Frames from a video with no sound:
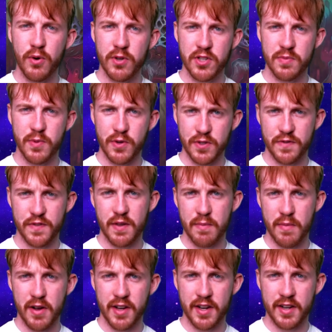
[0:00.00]
spores for the
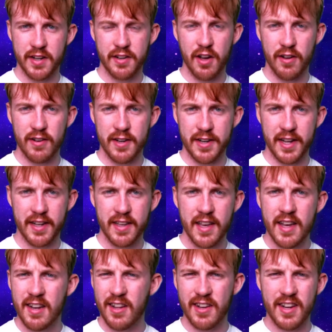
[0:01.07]
myconid colony,
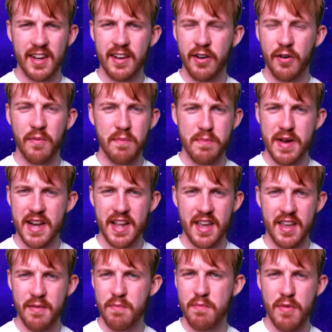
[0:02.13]
like a little
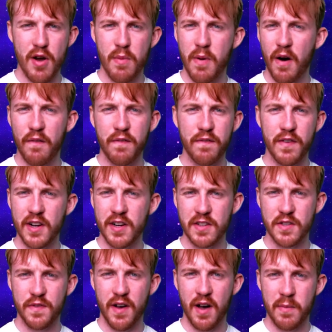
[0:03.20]
mini mobile
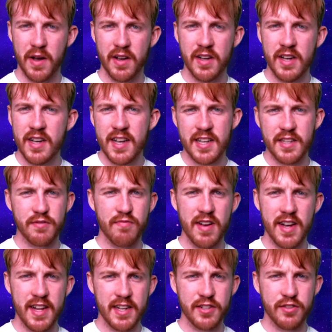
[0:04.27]
fungus farmer, is
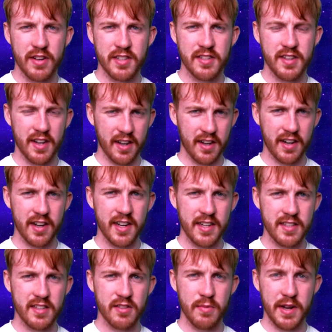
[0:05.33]
really interesting and can lead
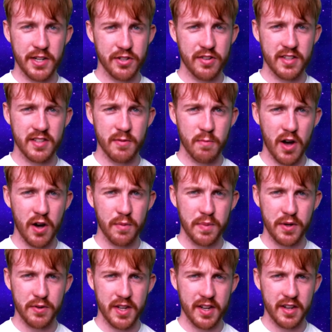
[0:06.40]
to some interesting world
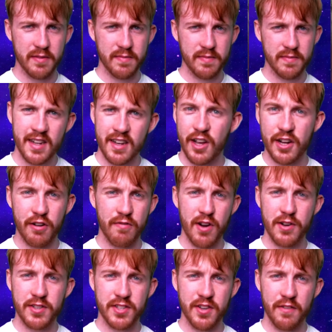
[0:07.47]
building. Like a
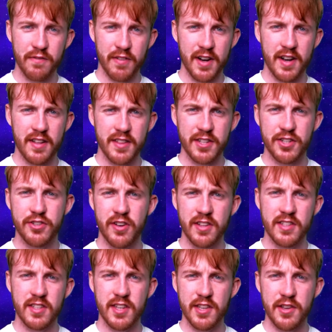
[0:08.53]
rogue sovereign that's trying
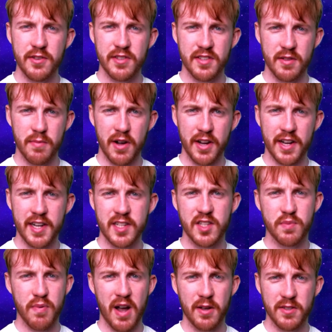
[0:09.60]
to use the myconid
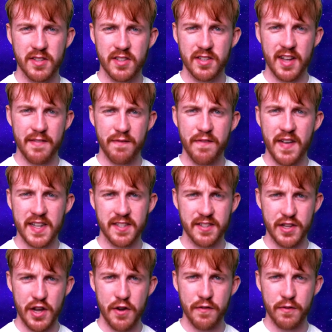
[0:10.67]
sprouts to infest
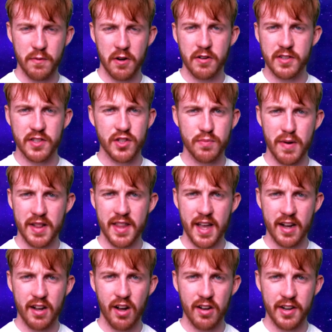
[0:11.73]
the overworld and spread their
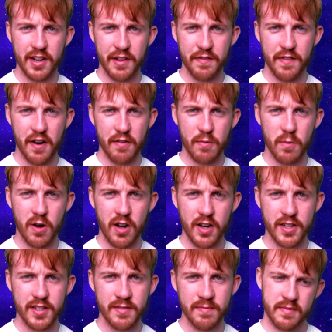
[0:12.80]
colony far and
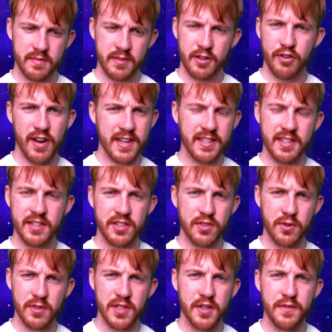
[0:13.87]
wide, creating a
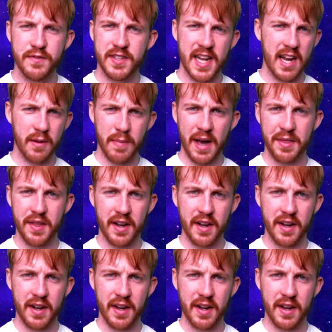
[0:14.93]
sort of telepathic